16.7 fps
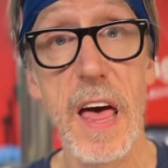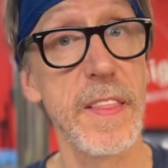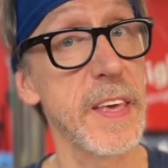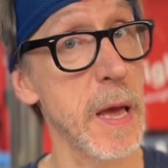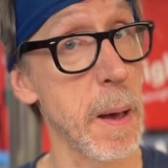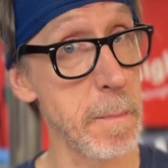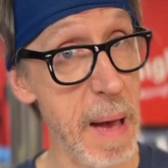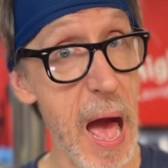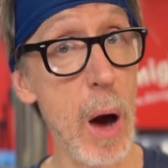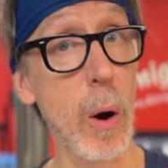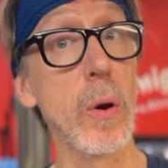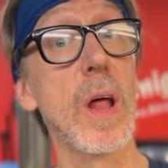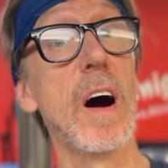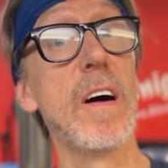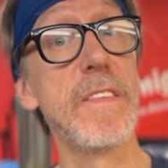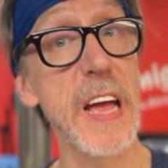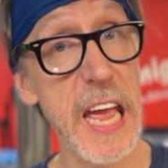the amount
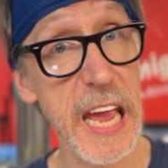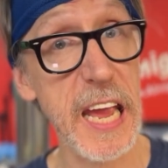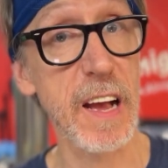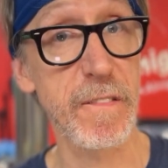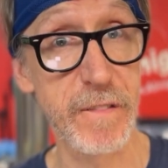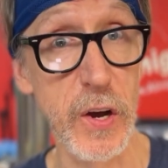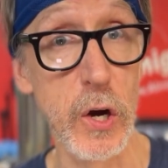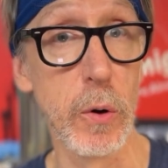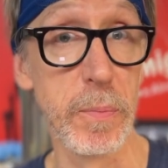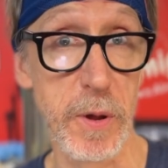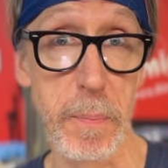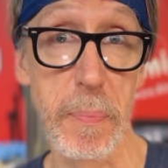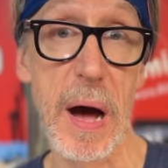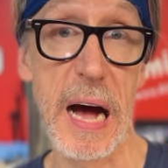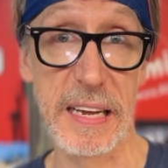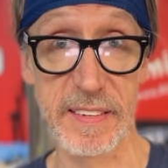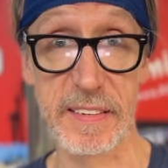of ink film
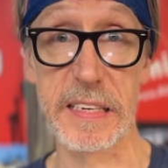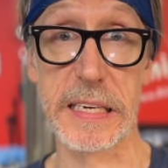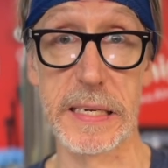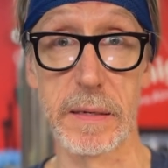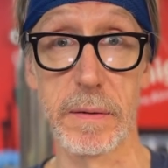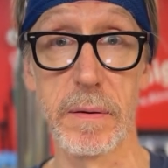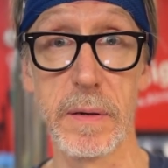deposited.